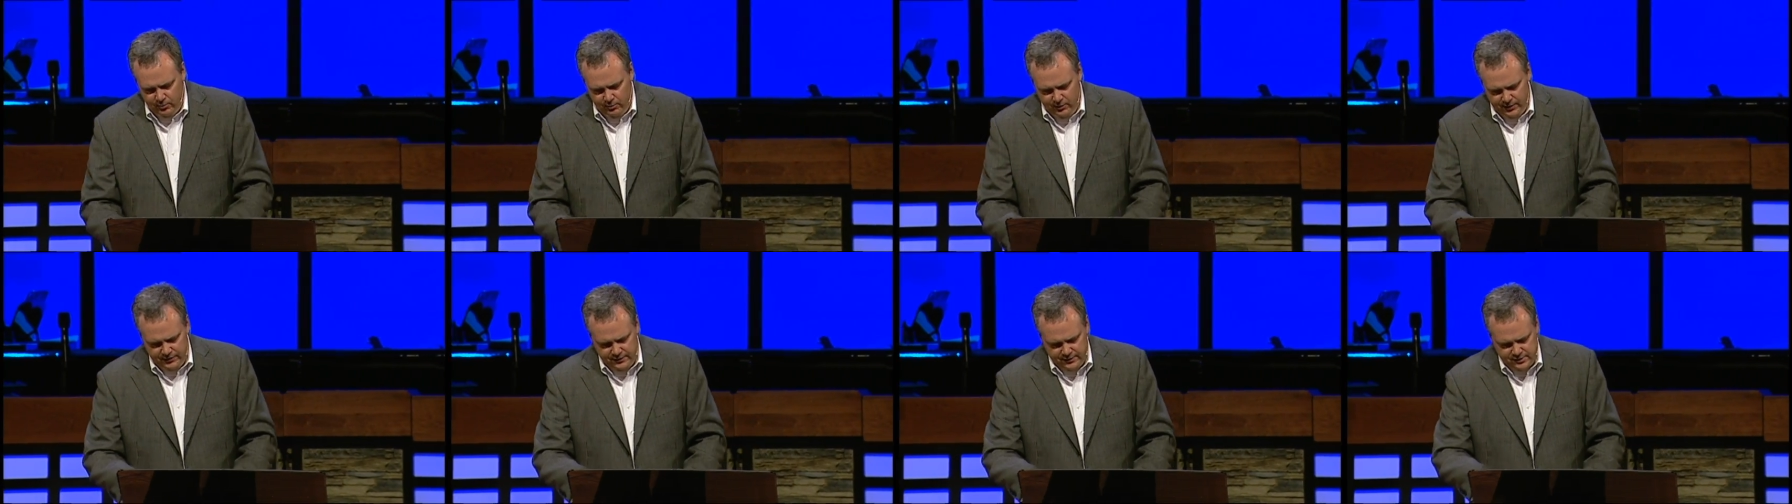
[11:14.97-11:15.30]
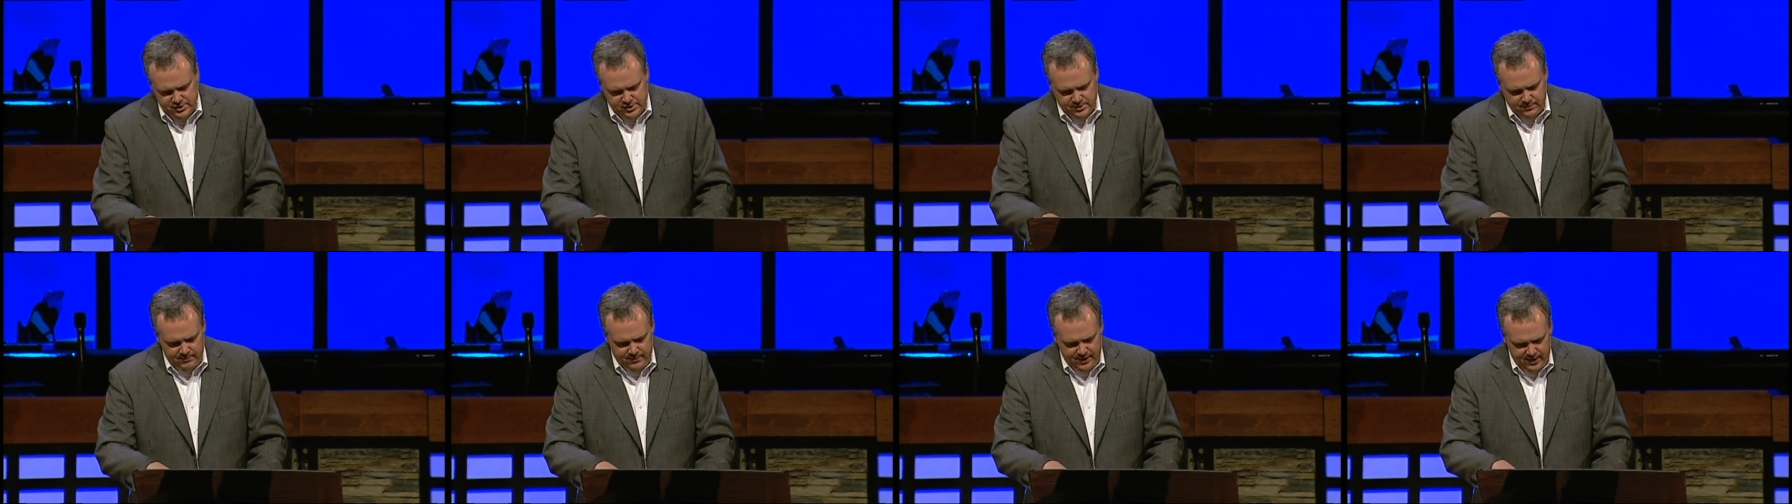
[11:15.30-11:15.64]
with the
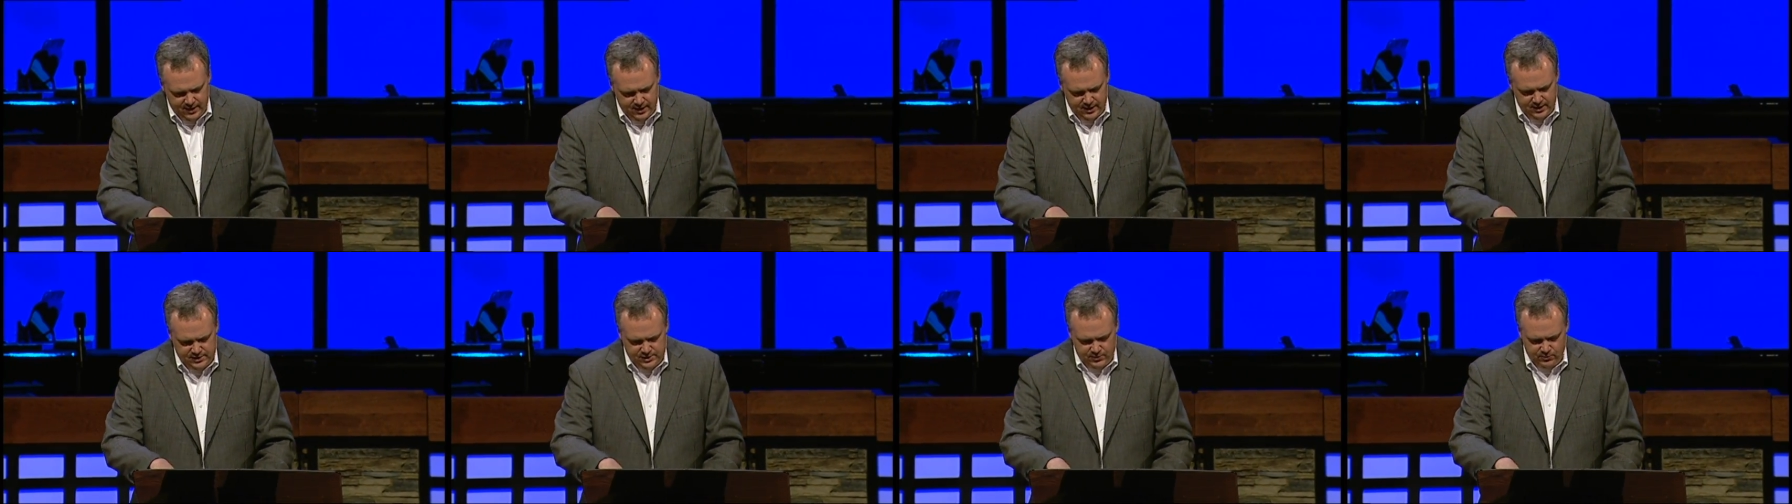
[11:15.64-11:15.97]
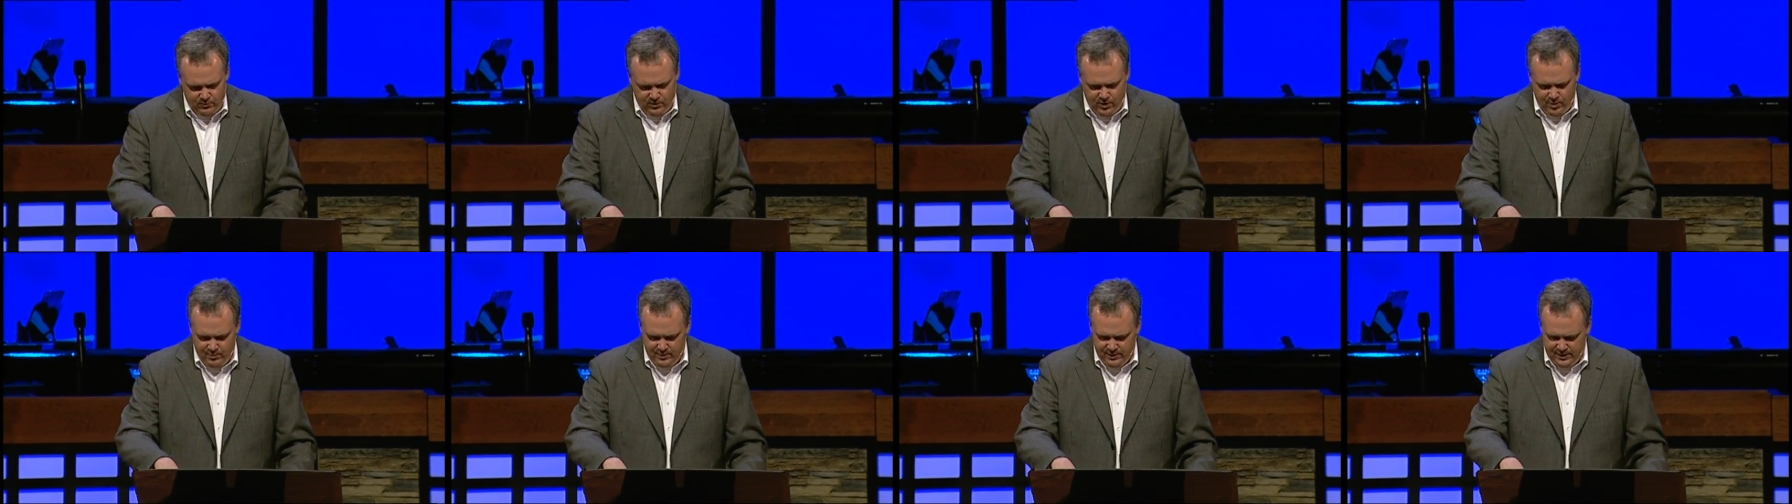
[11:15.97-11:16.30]
Samaritan
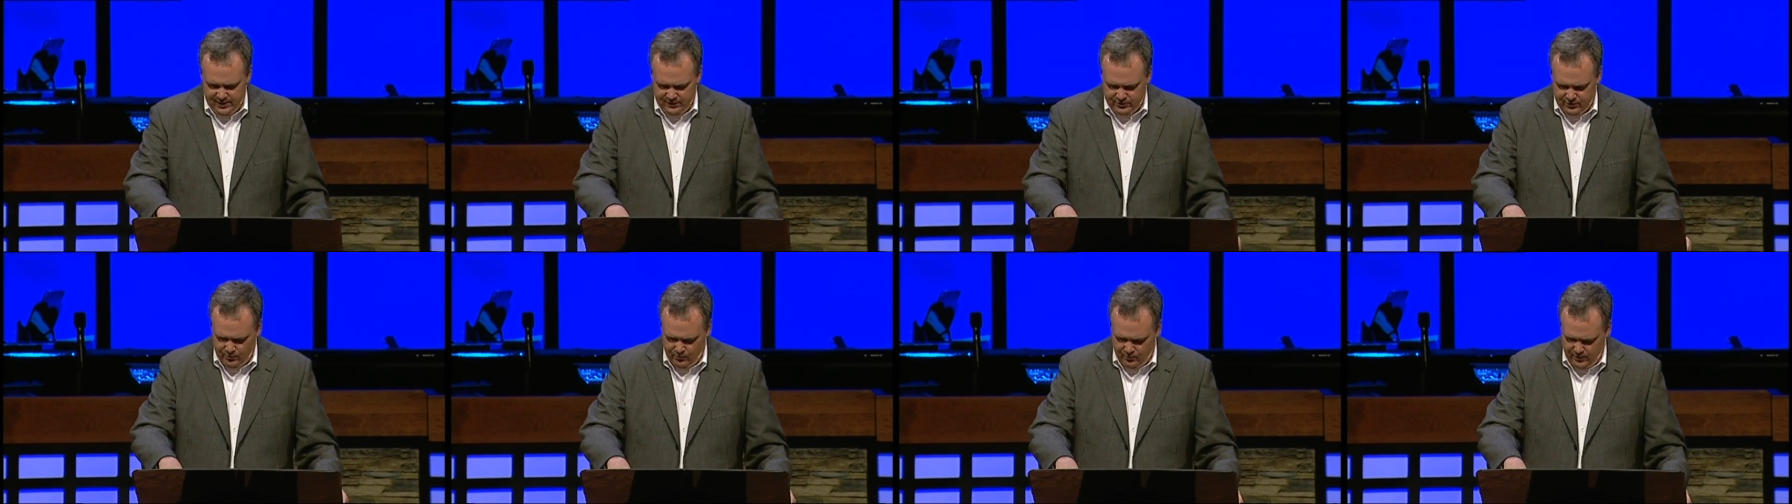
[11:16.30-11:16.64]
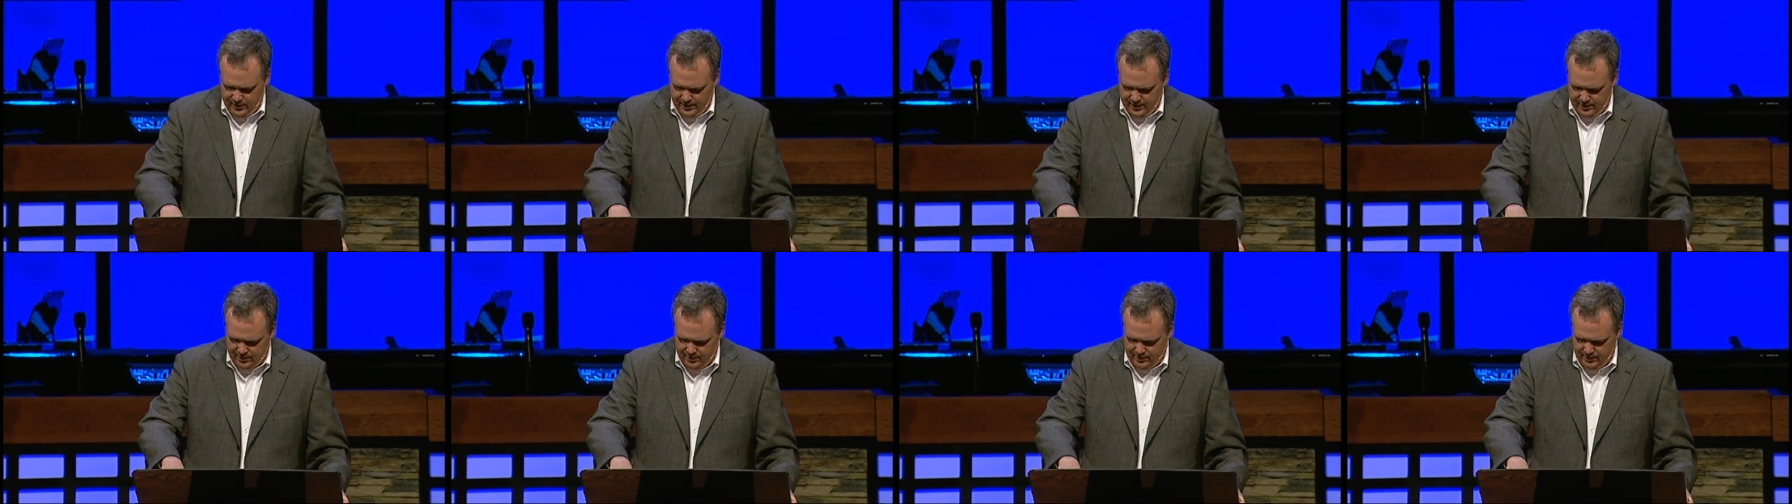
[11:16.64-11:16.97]
woman at the
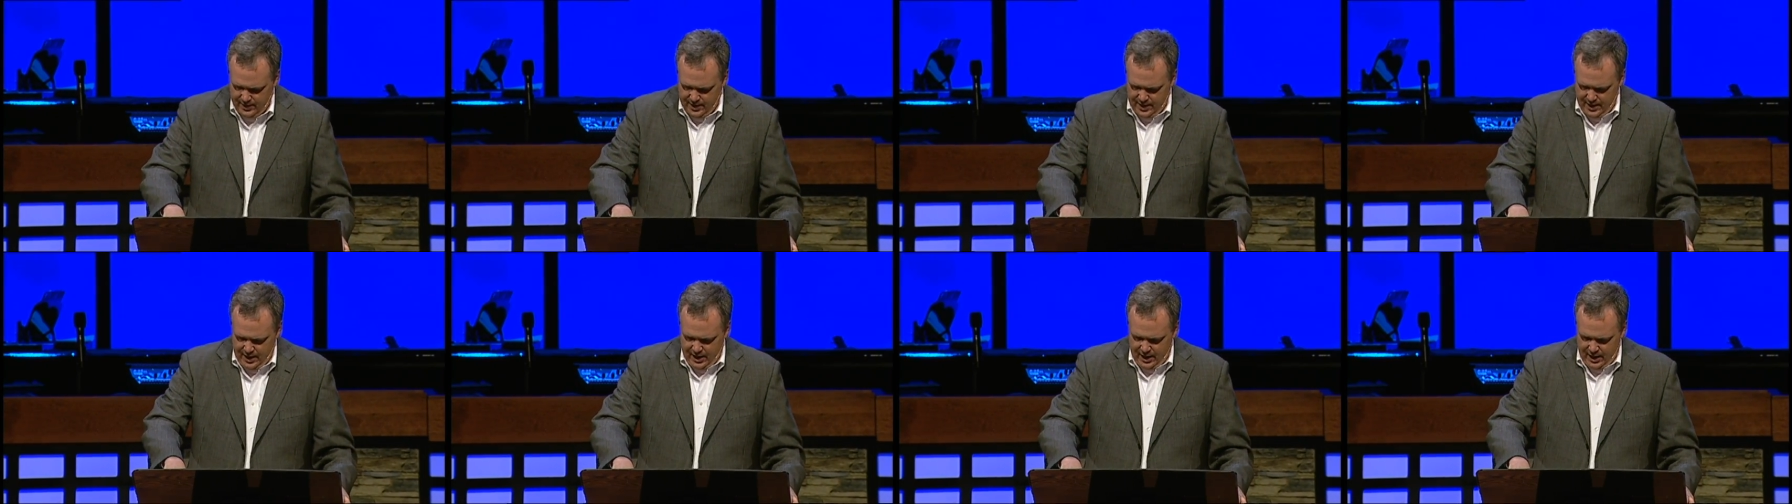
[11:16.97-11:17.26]
well